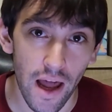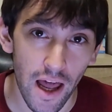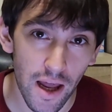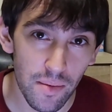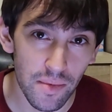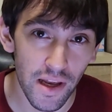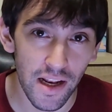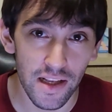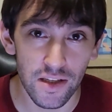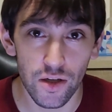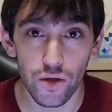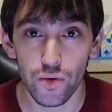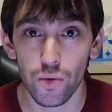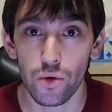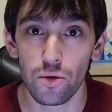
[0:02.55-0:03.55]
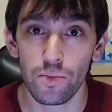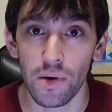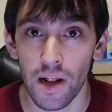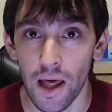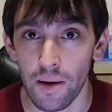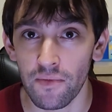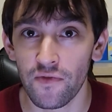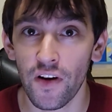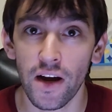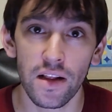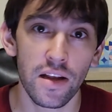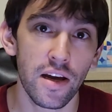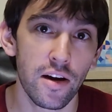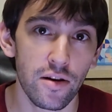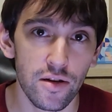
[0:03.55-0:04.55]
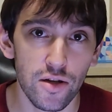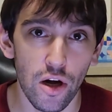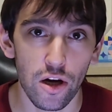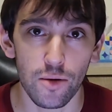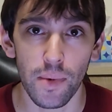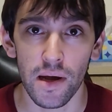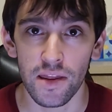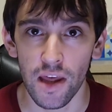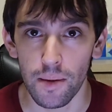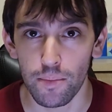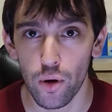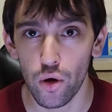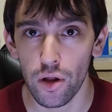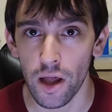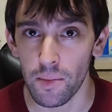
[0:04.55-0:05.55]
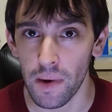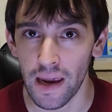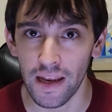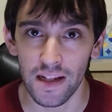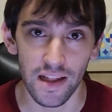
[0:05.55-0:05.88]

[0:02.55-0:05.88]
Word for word: I'm late as usual, but I'm finally here to talk about that poll I made